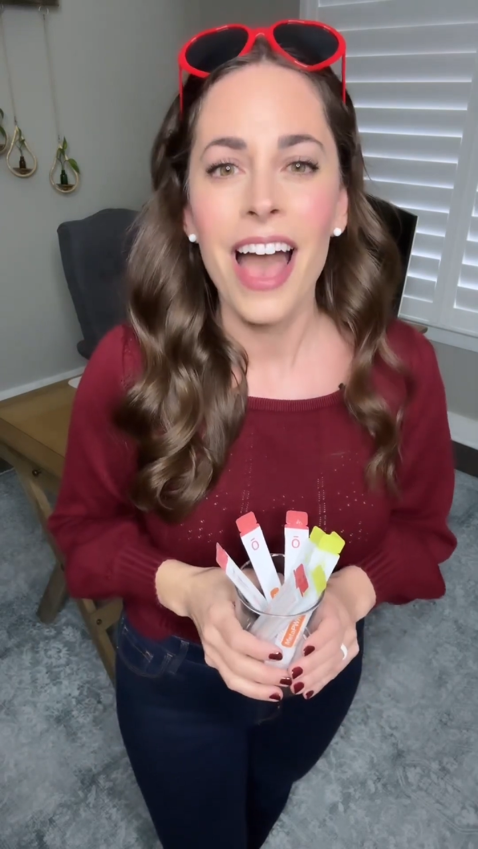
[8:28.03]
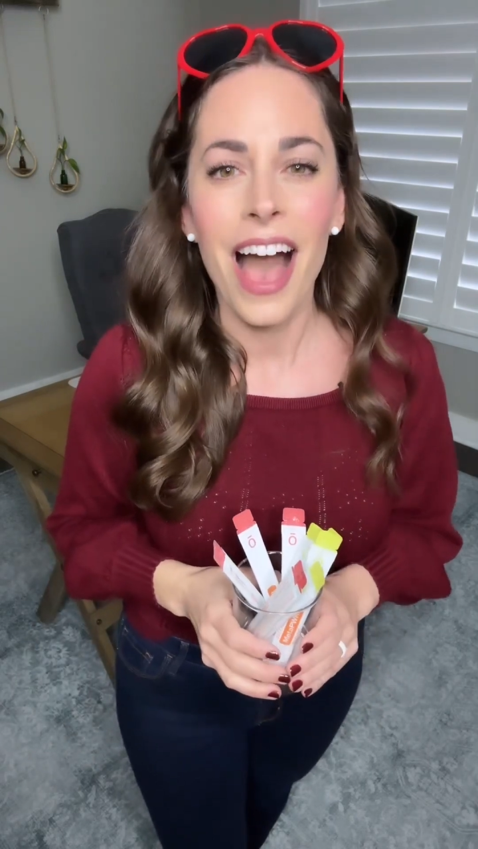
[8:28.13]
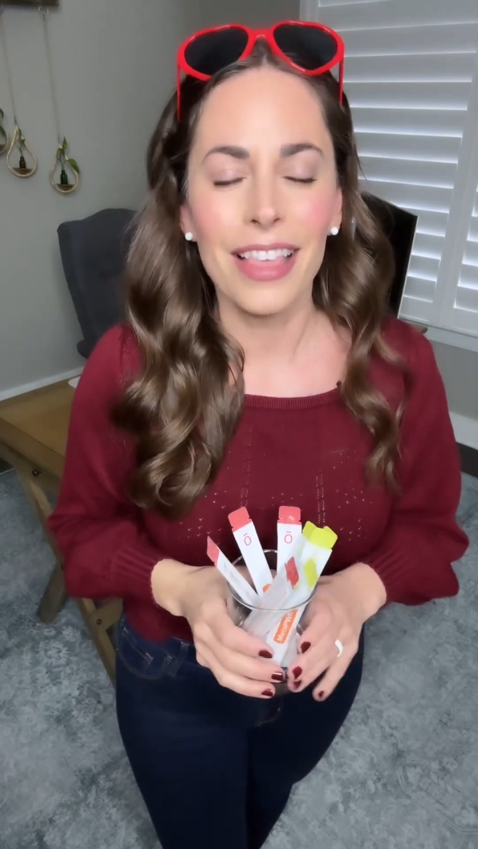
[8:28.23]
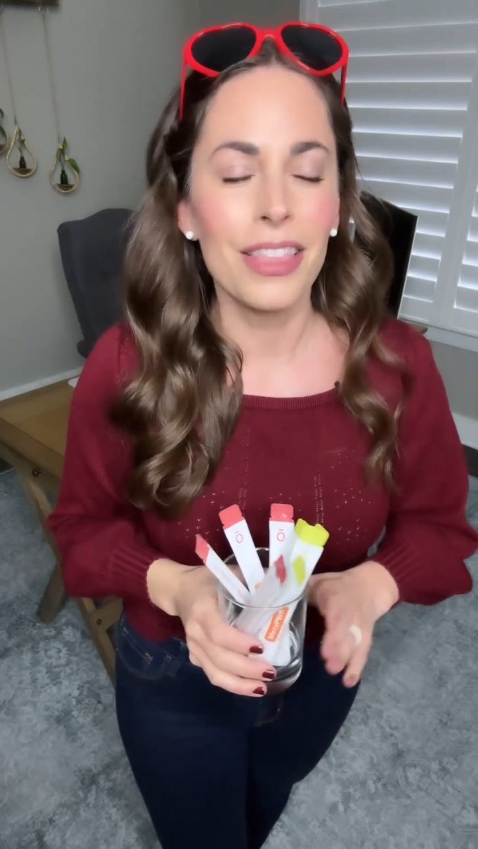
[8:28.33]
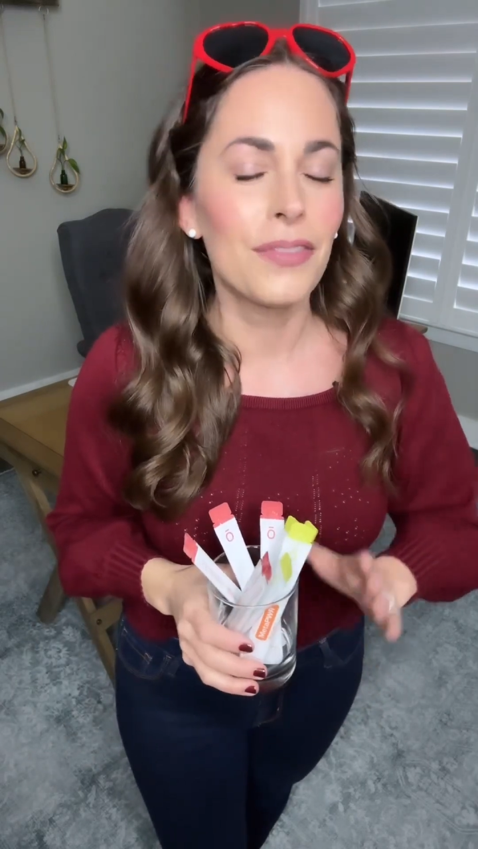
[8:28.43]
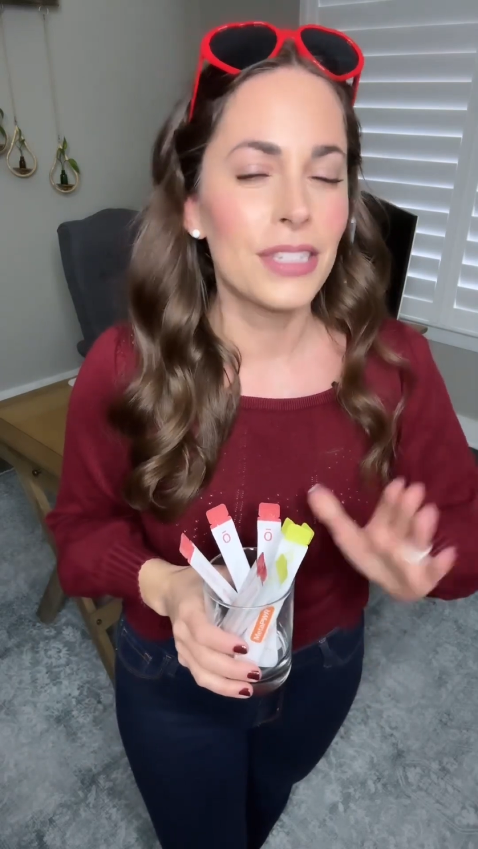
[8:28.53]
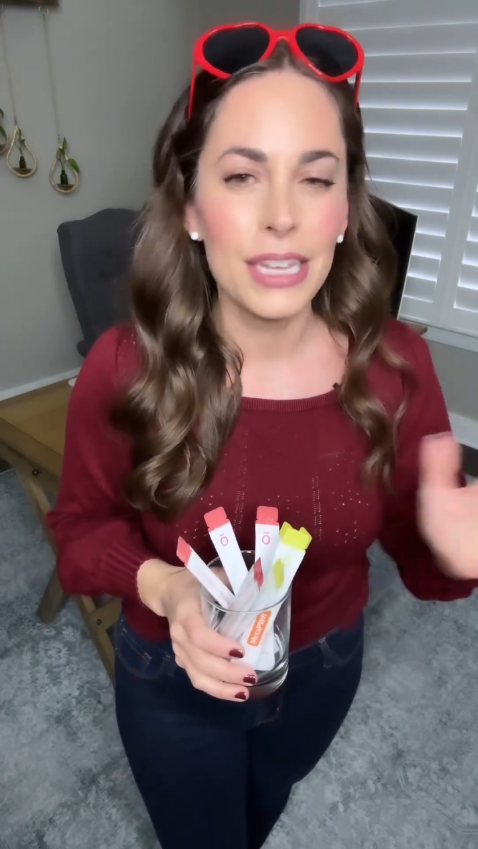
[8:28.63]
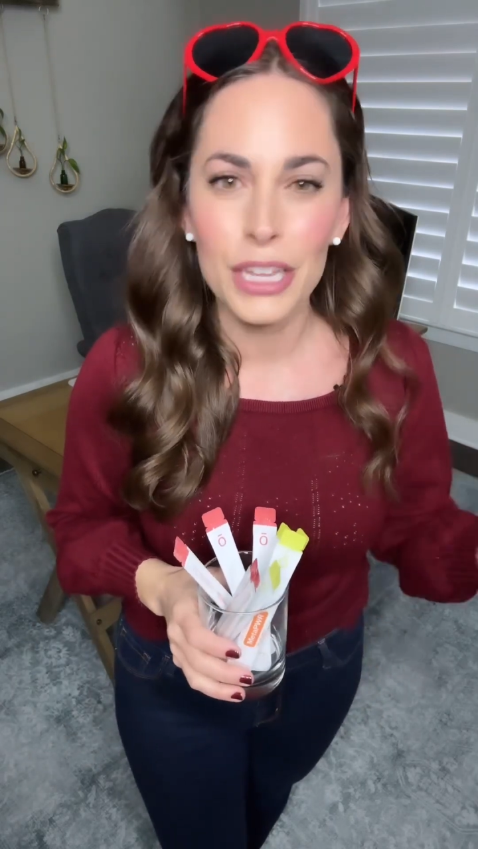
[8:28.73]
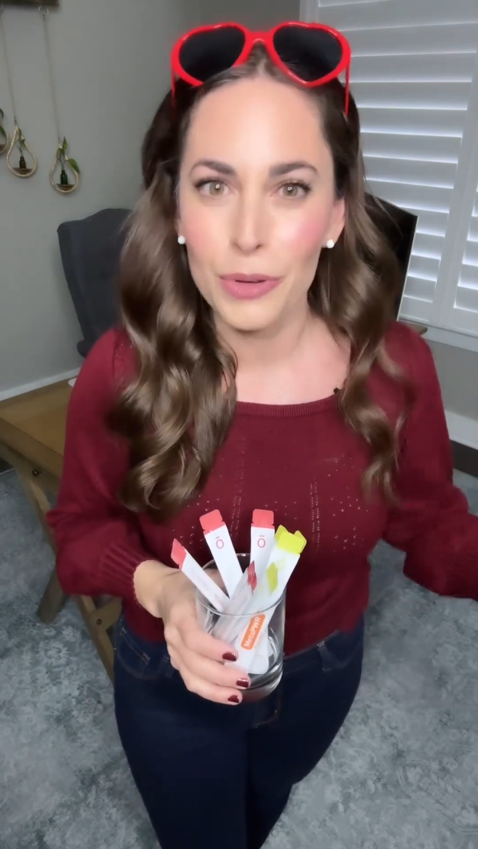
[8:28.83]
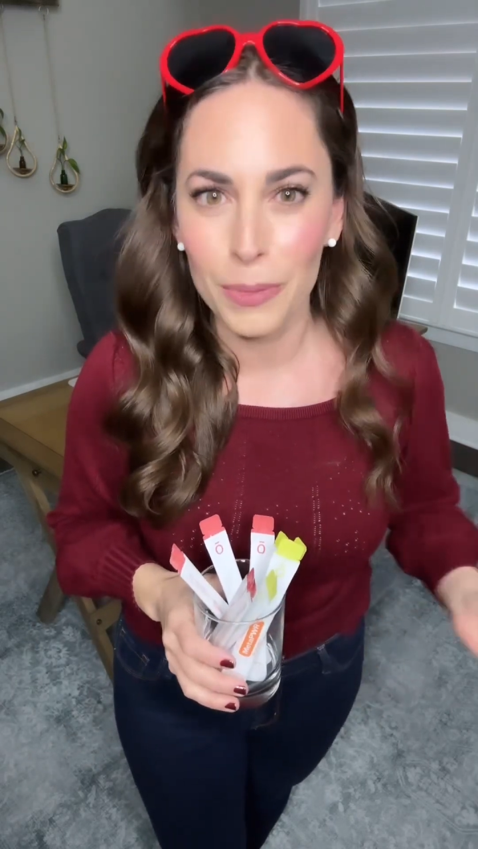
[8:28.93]
I love
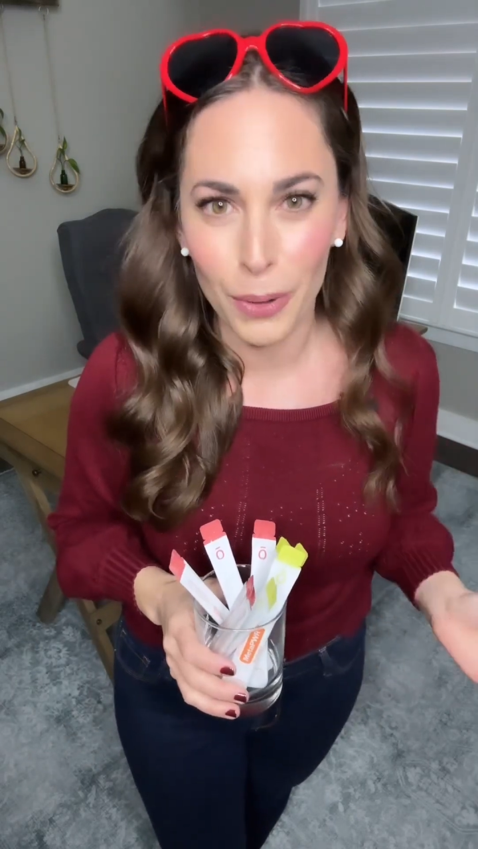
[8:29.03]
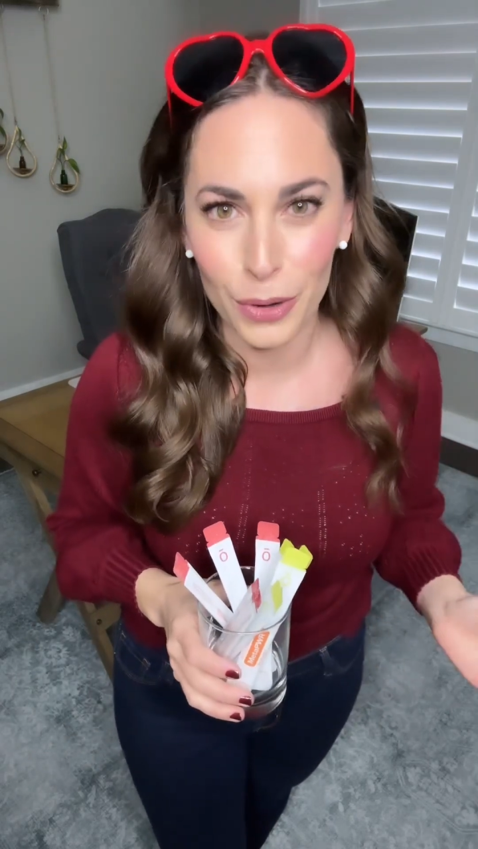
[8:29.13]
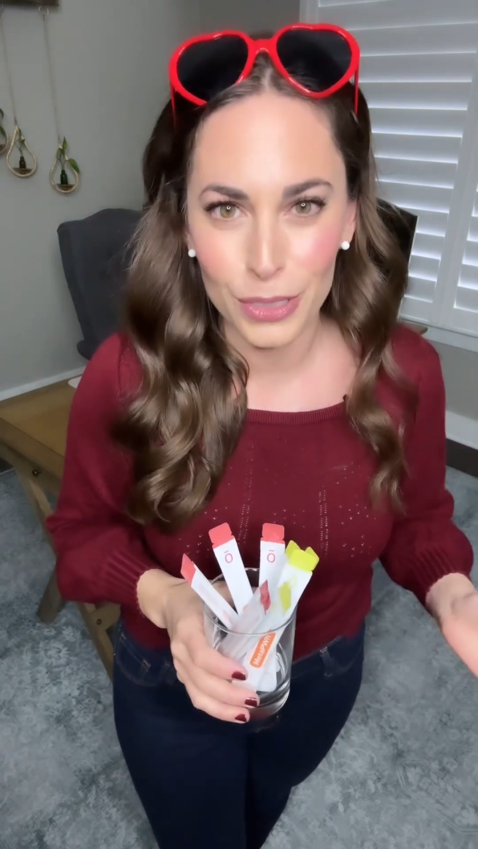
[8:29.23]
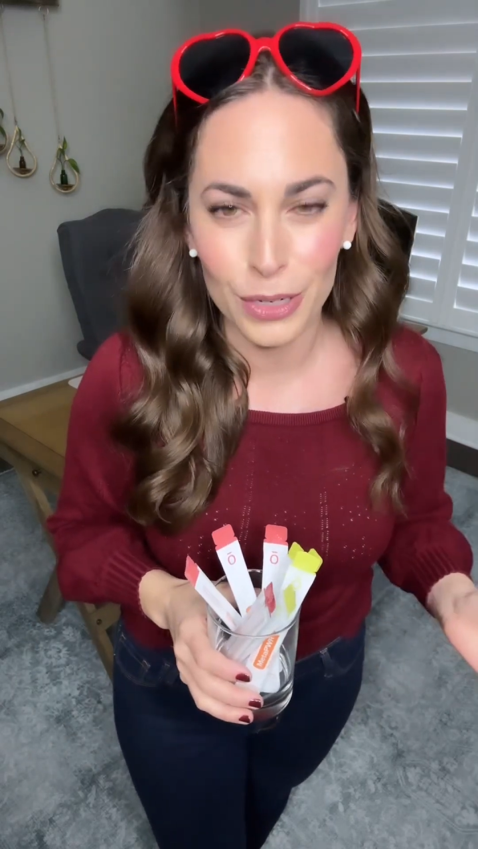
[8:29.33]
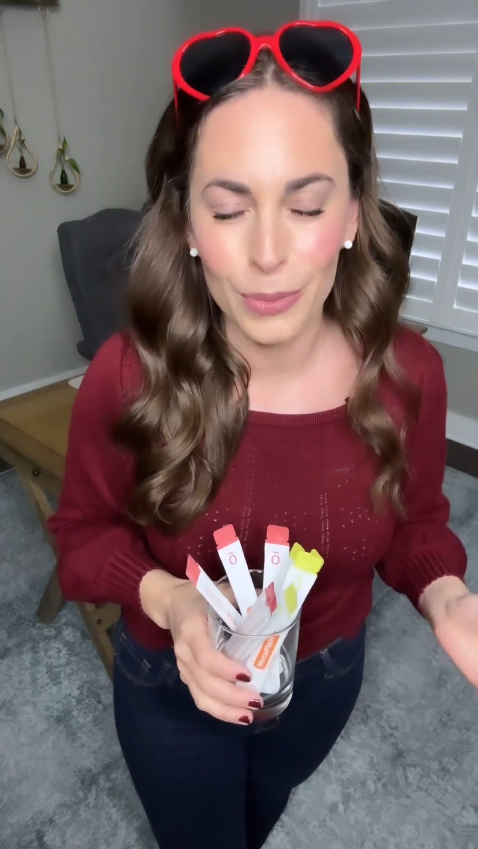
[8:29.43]
seeing you in person